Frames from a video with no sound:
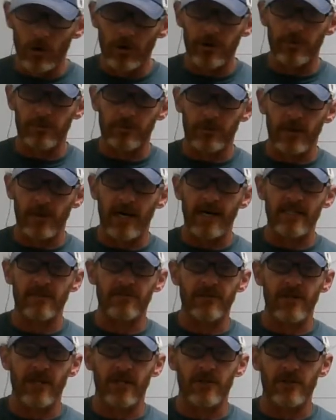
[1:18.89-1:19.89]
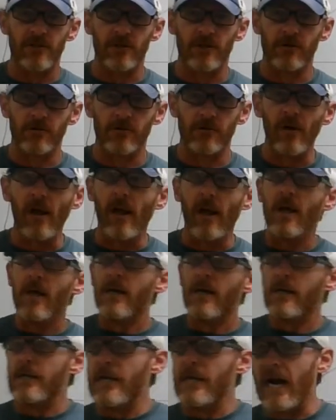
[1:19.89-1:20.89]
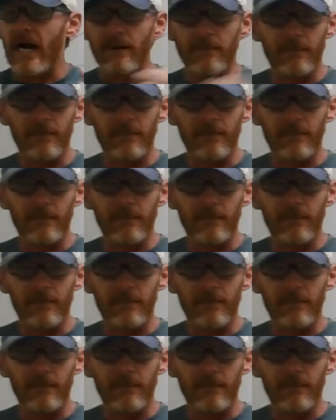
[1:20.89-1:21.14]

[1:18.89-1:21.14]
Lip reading: the price of tennis shoes. Not